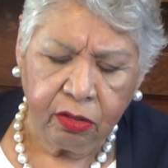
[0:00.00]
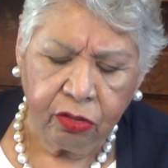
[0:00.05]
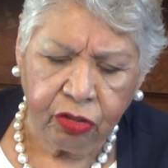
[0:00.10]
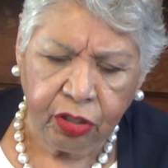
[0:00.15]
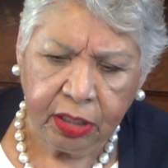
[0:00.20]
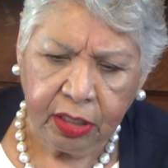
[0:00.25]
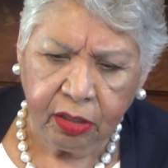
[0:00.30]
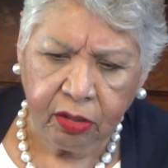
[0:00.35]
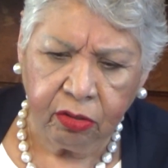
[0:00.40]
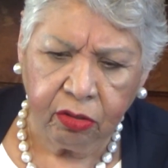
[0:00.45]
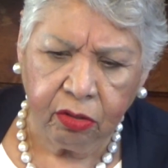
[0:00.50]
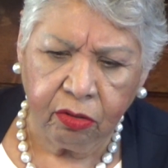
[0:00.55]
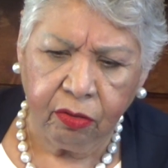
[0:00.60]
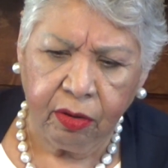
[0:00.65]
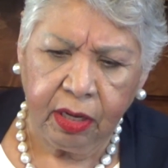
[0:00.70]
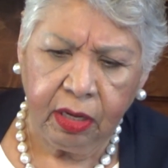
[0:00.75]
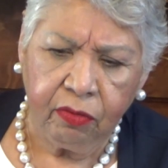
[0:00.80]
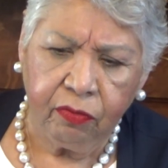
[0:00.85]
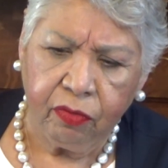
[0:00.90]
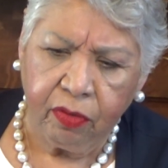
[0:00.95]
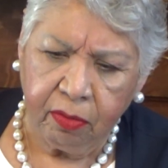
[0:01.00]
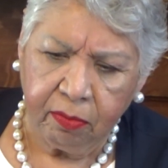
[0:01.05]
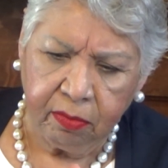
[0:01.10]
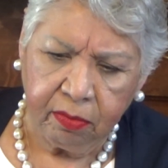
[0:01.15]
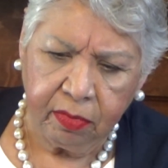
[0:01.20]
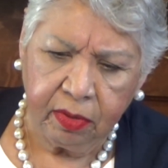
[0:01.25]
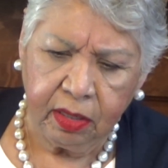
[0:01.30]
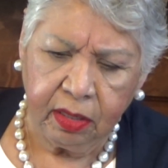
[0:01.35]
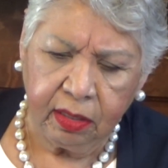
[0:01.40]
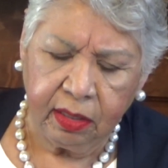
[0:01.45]
Gene Green
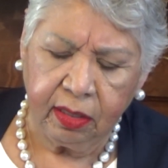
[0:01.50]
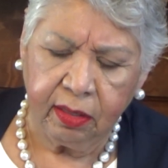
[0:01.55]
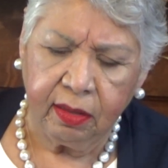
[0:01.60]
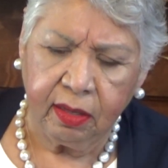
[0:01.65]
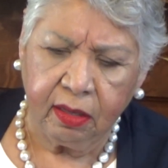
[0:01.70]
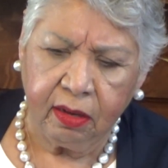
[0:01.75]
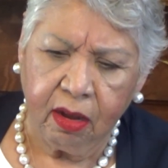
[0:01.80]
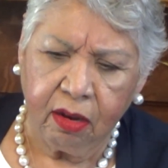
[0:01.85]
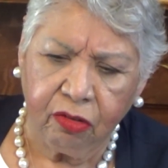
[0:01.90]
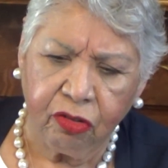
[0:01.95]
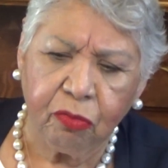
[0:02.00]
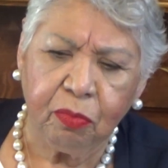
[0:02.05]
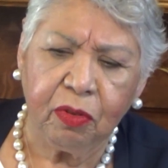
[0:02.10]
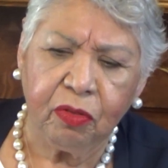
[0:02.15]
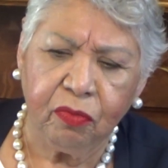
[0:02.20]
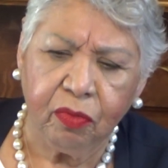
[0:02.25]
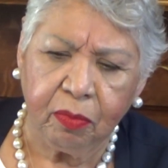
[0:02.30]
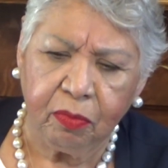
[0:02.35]
from the congressman